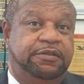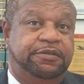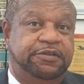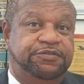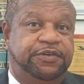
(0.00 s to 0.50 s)

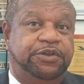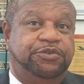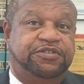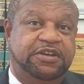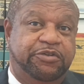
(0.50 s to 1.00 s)
This video
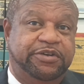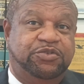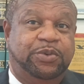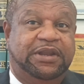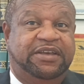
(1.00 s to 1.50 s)
series
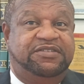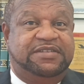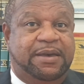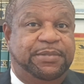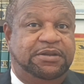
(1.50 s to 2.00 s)
will
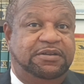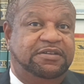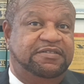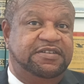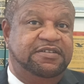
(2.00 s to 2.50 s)
examine
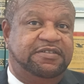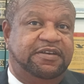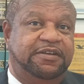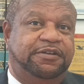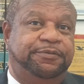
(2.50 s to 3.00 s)
in
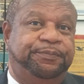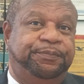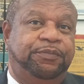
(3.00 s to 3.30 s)
detail,